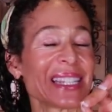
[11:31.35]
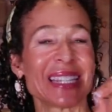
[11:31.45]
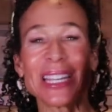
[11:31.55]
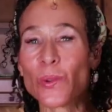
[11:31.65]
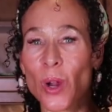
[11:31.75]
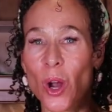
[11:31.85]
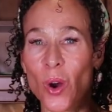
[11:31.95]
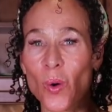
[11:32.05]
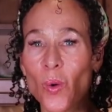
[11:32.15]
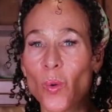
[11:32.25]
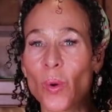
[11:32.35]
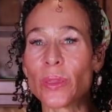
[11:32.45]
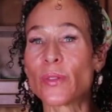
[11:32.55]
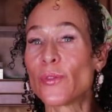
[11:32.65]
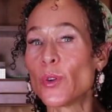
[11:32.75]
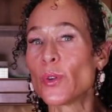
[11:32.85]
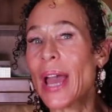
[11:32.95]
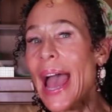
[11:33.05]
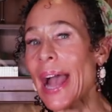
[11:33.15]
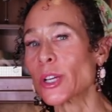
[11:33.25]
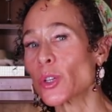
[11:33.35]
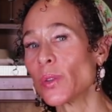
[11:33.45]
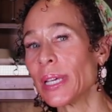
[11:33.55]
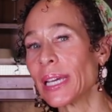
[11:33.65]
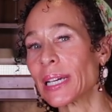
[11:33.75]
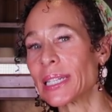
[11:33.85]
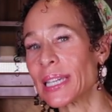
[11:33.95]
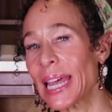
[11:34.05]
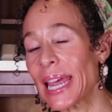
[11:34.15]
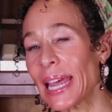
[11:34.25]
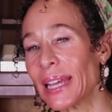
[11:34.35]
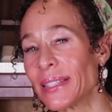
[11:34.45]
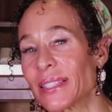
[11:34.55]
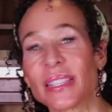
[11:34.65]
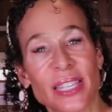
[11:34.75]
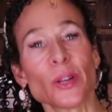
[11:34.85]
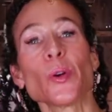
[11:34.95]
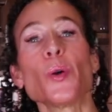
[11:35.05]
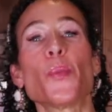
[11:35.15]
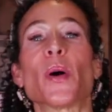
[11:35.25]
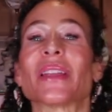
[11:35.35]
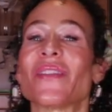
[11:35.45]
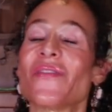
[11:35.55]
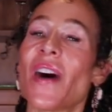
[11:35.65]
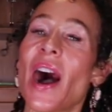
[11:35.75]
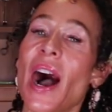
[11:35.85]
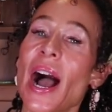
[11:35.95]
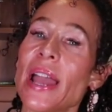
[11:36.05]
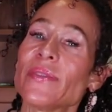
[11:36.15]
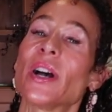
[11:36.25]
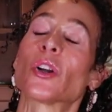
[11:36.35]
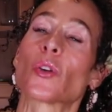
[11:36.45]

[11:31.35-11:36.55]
zero when the food actually contains 0.5